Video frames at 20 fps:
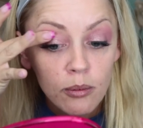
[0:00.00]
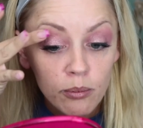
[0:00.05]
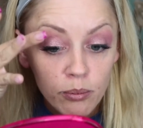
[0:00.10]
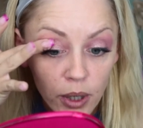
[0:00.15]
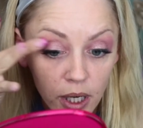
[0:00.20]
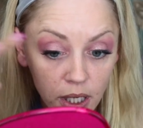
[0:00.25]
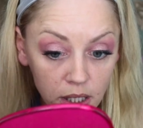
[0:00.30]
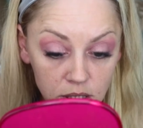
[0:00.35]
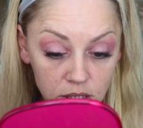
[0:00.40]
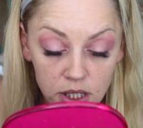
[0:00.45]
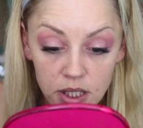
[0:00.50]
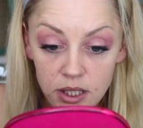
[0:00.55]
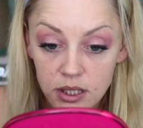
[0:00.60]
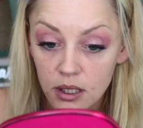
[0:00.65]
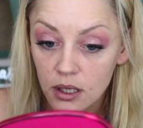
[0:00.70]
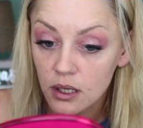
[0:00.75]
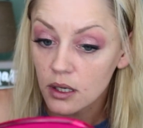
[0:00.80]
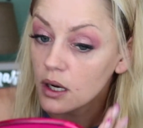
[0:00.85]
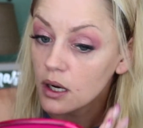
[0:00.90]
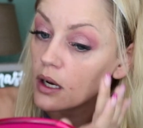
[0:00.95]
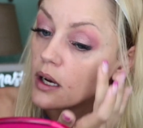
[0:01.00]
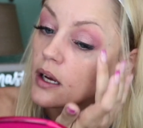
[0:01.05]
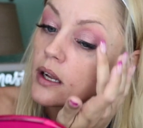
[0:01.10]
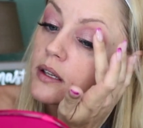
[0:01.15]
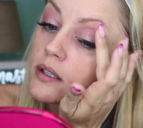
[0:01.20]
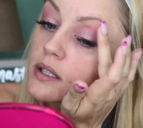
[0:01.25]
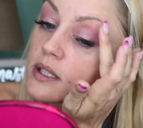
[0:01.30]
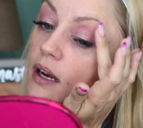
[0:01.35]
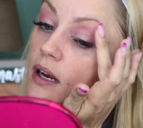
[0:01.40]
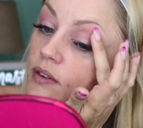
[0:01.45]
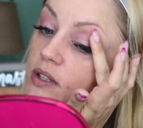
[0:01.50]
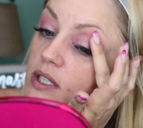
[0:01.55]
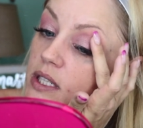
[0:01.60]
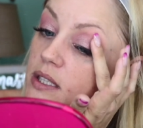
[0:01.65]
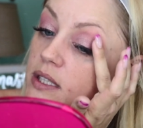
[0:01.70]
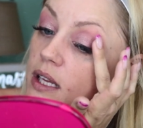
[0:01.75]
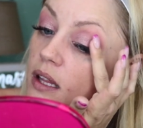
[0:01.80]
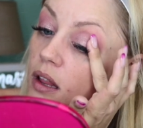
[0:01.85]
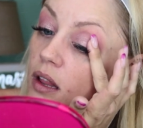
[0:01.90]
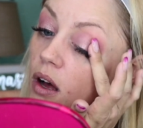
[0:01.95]
purchase or not ever
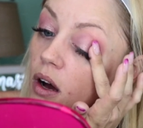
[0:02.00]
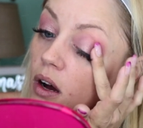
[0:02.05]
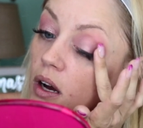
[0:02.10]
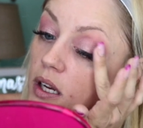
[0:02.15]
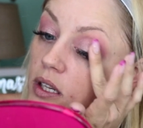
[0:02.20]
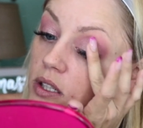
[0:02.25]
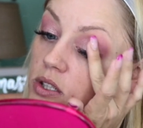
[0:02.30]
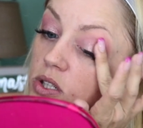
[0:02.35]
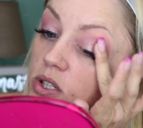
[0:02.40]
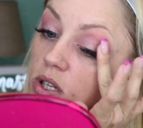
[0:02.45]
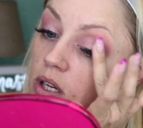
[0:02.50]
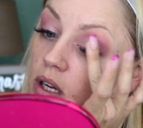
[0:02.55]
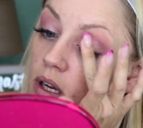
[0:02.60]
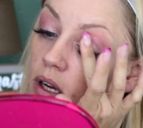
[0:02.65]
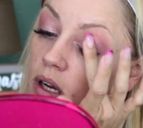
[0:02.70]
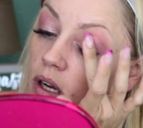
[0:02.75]
since it launched.